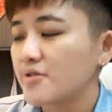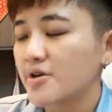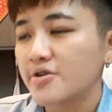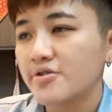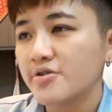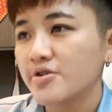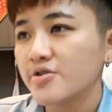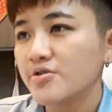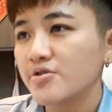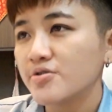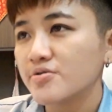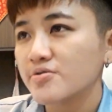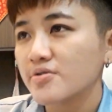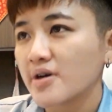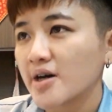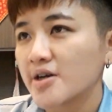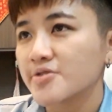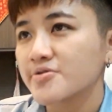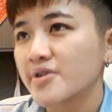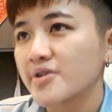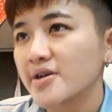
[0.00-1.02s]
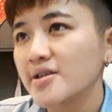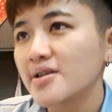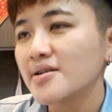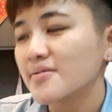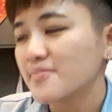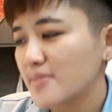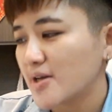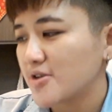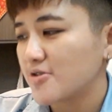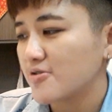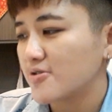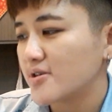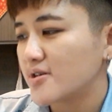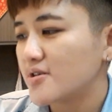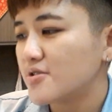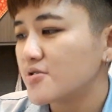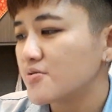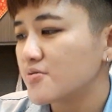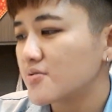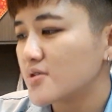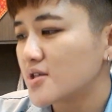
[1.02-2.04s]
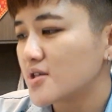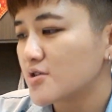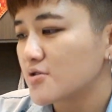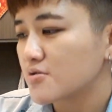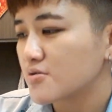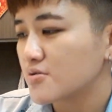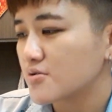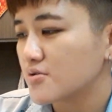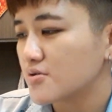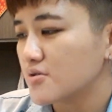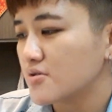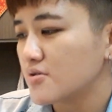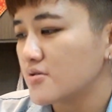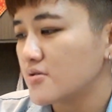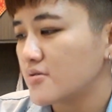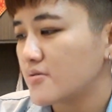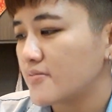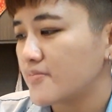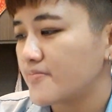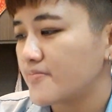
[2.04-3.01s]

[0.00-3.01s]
When you are trading manually, you need to